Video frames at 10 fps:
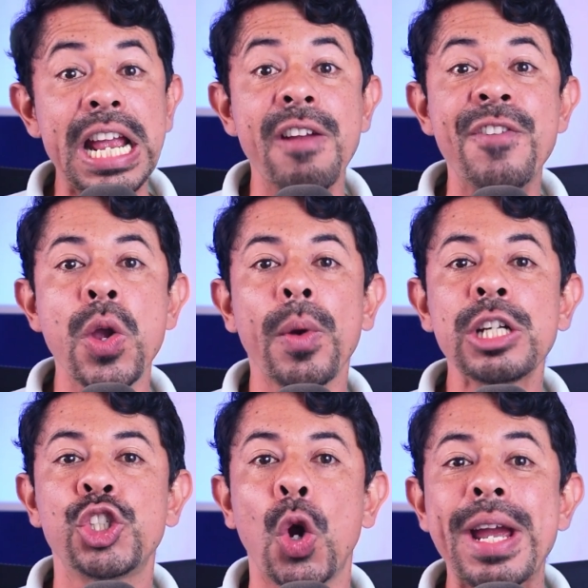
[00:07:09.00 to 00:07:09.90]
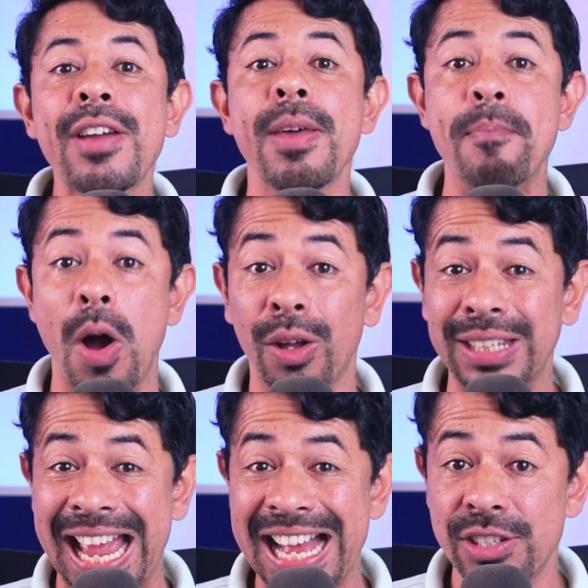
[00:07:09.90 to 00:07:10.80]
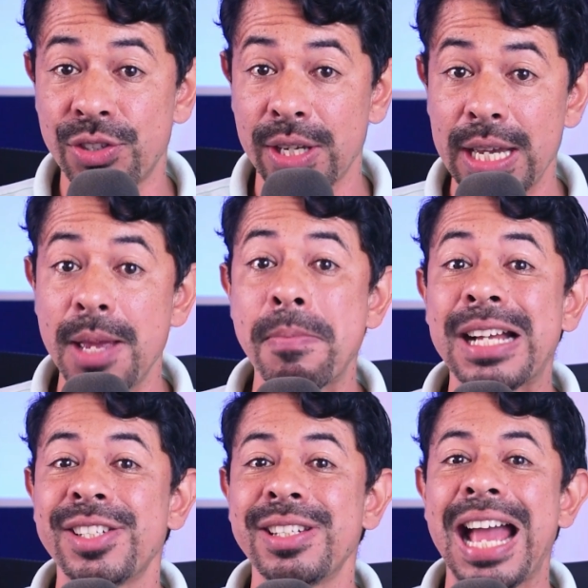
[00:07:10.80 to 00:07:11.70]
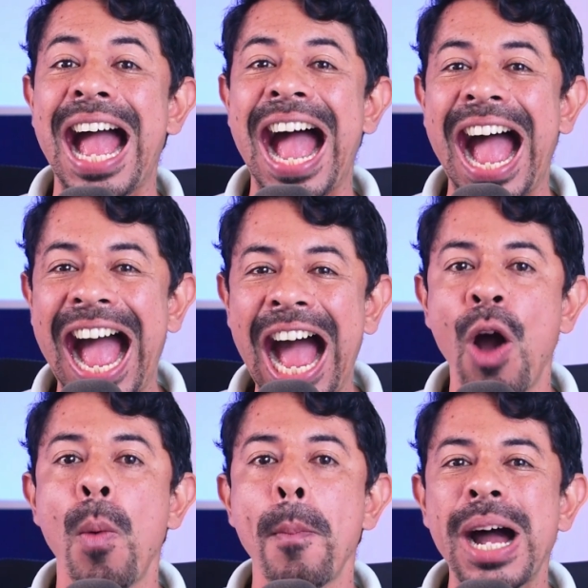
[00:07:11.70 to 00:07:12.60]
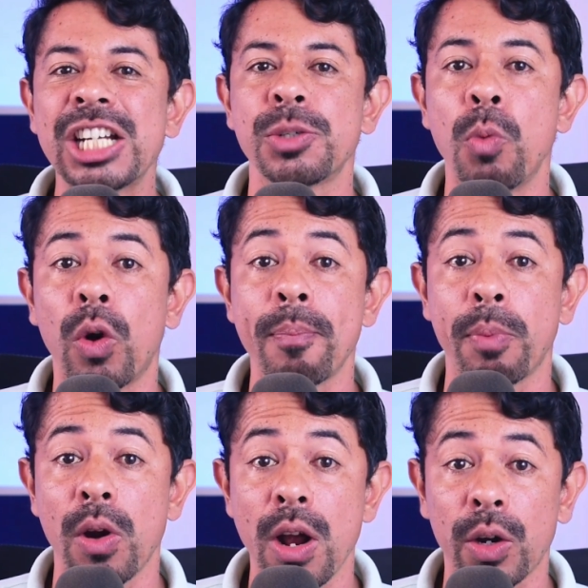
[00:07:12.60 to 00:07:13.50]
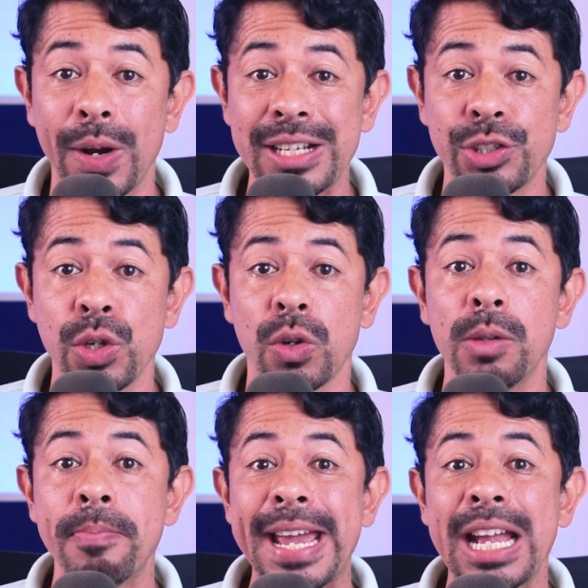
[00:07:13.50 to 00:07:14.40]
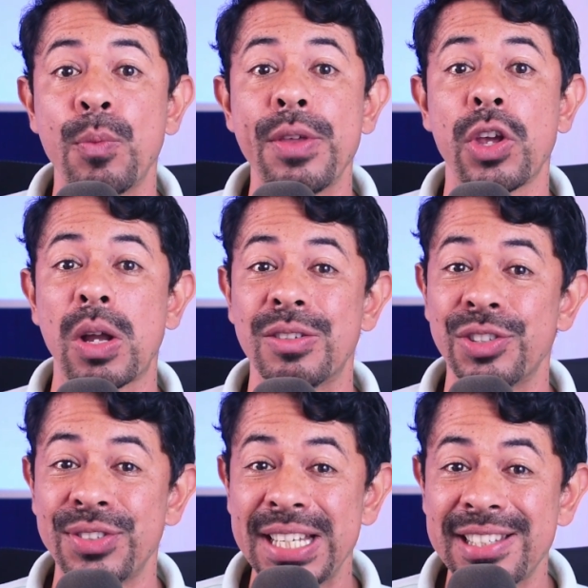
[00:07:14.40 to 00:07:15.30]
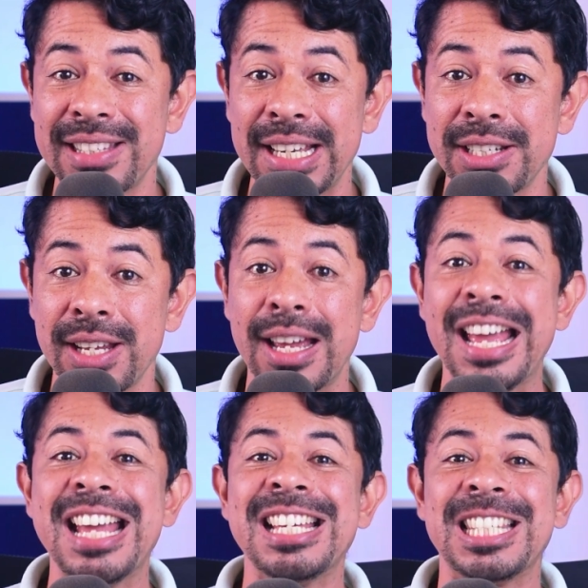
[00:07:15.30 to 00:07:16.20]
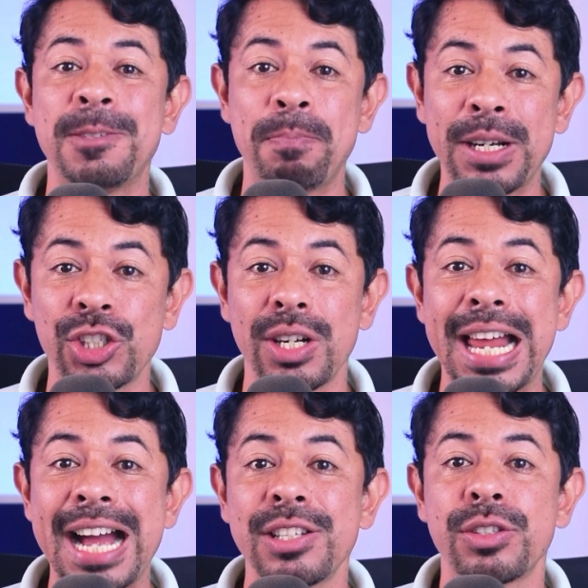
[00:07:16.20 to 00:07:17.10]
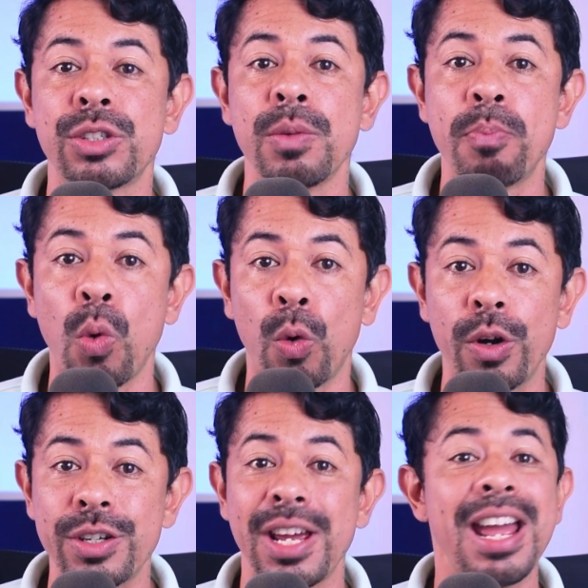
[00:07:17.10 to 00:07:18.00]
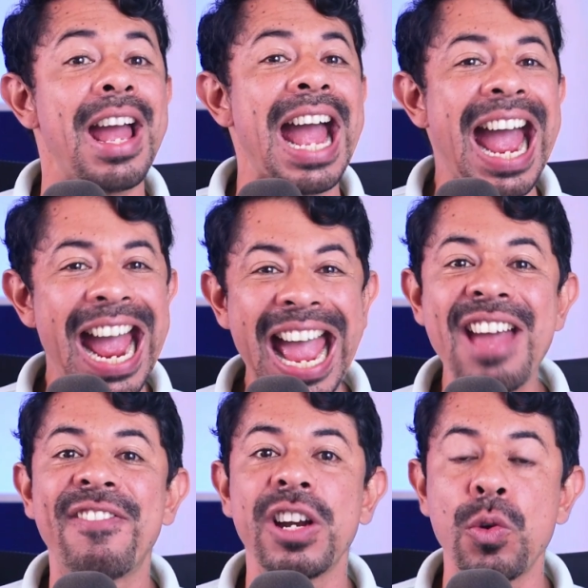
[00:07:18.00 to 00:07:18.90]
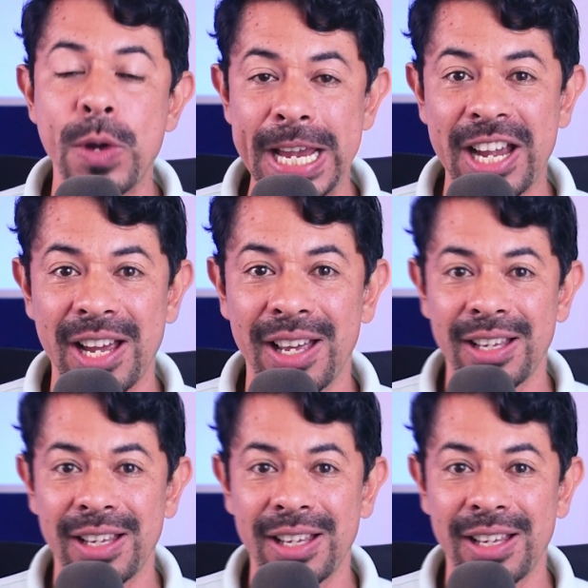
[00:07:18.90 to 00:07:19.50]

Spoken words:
if you're enjoying the podcast, imagine how much more progress you could make with consistent, specialized support every week.